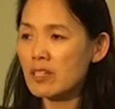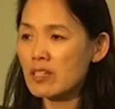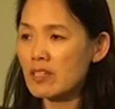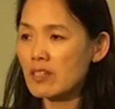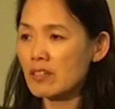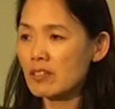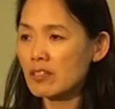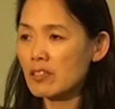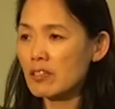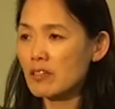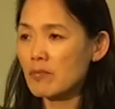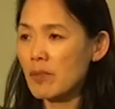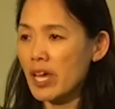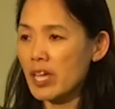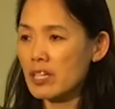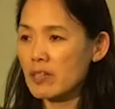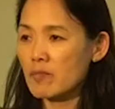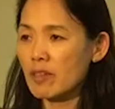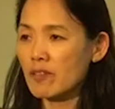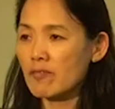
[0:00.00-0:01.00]
Clinical
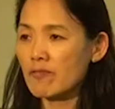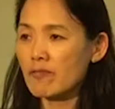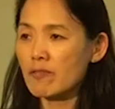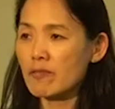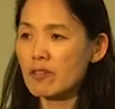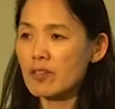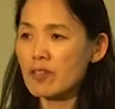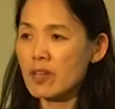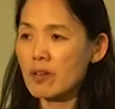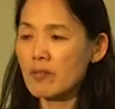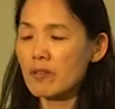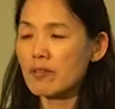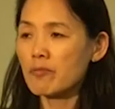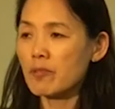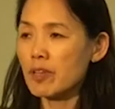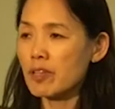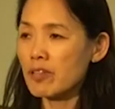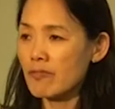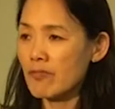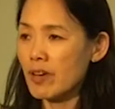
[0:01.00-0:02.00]
management for someone
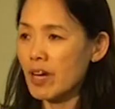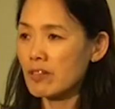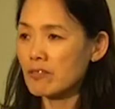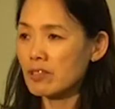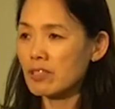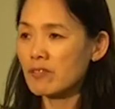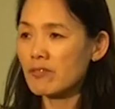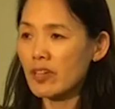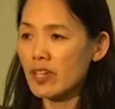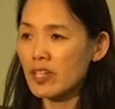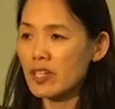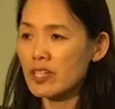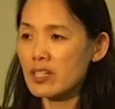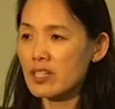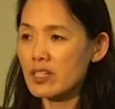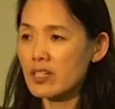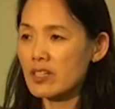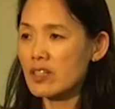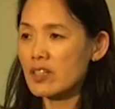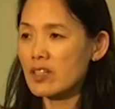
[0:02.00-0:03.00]
with a viral
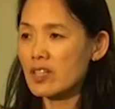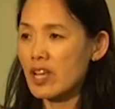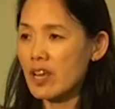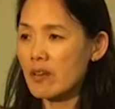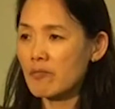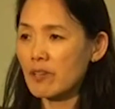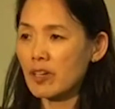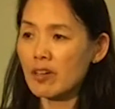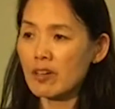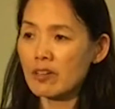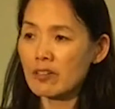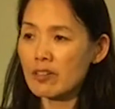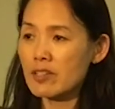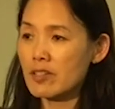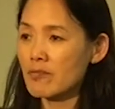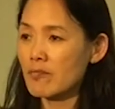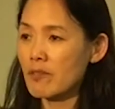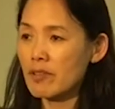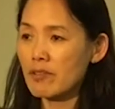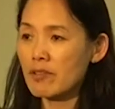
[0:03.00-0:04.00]
infection is the same,
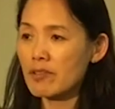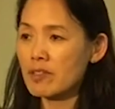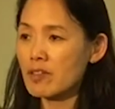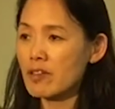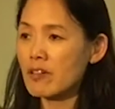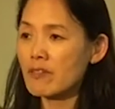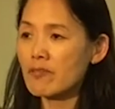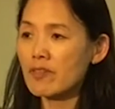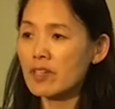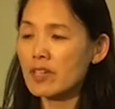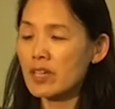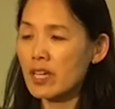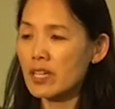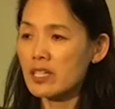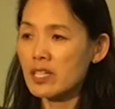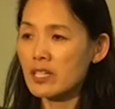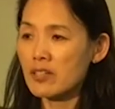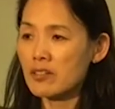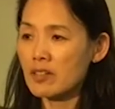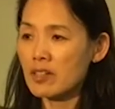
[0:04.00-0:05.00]
regardless of whether it's
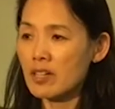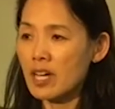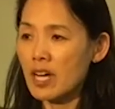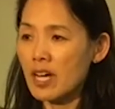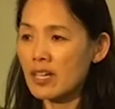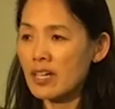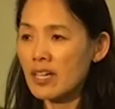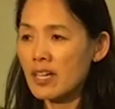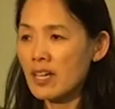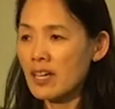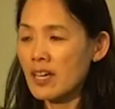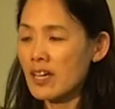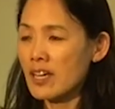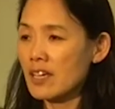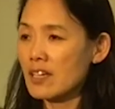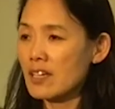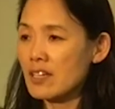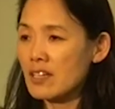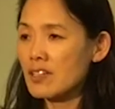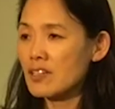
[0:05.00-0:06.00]
COVID-19 or not.
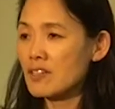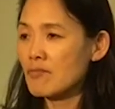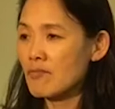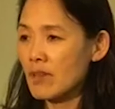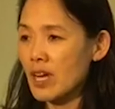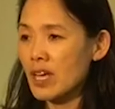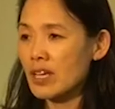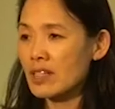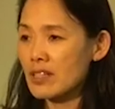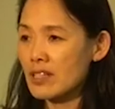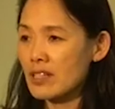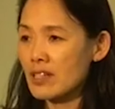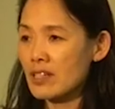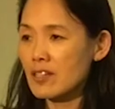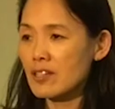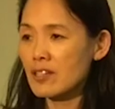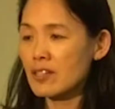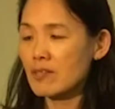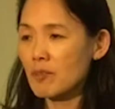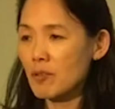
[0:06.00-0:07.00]
It is to rest, it
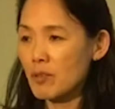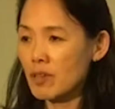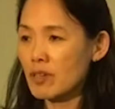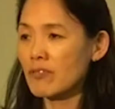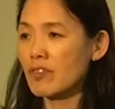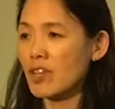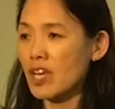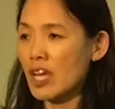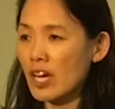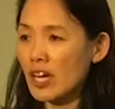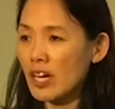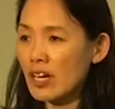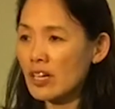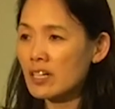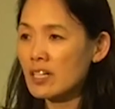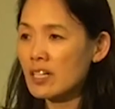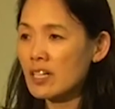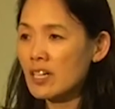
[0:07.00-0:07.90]
is supportive care.